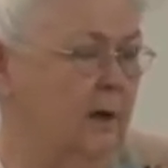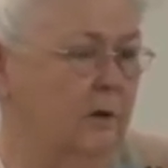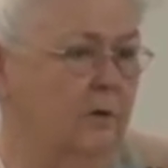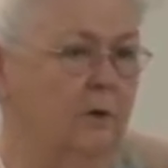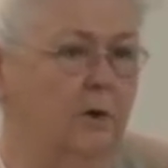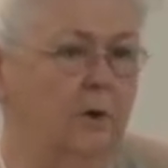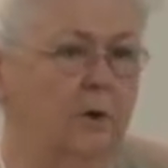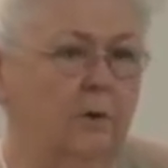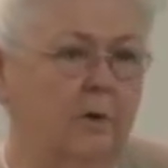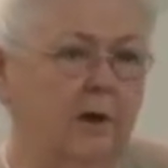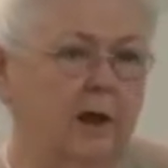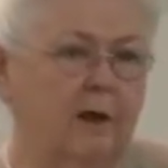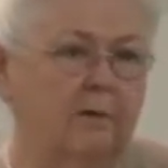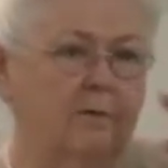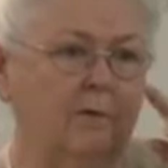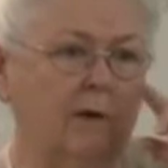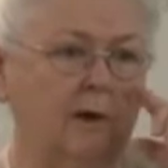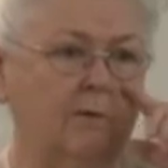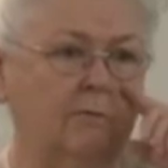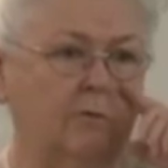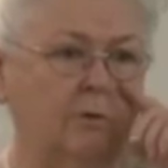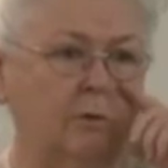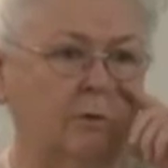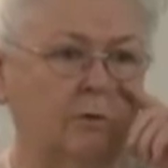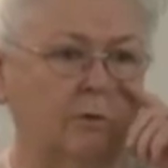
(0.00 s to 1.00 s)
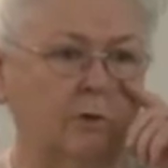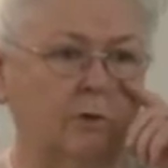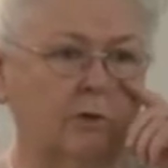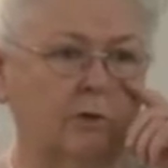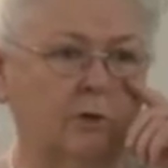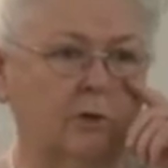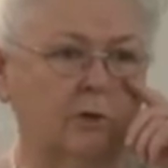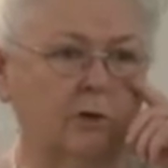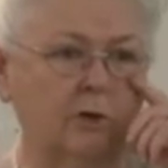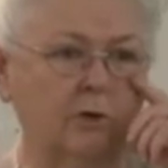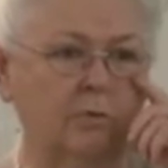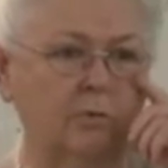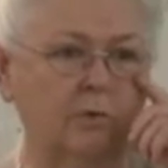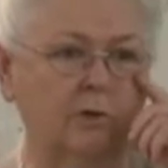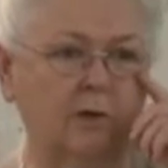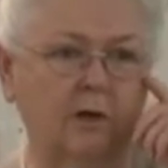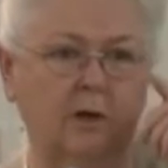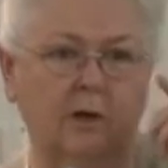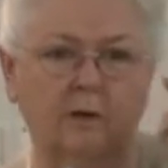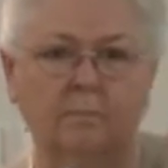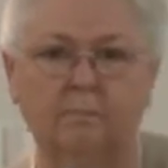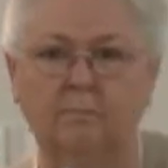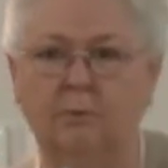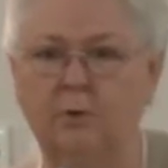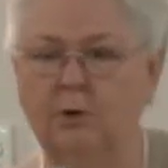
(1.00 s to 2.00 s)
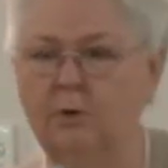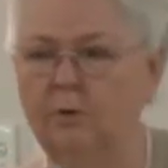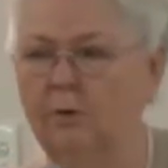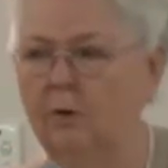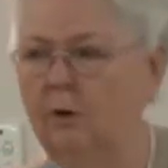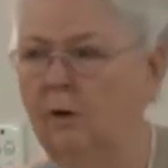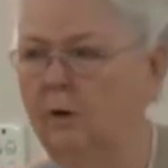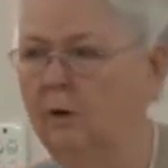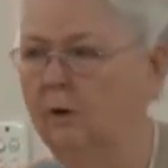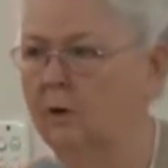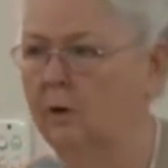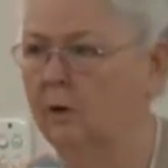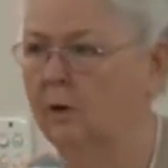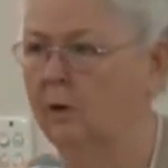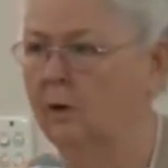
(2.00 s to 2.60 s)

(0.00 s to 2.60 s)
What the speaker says: You know, even if you're just good with a computer,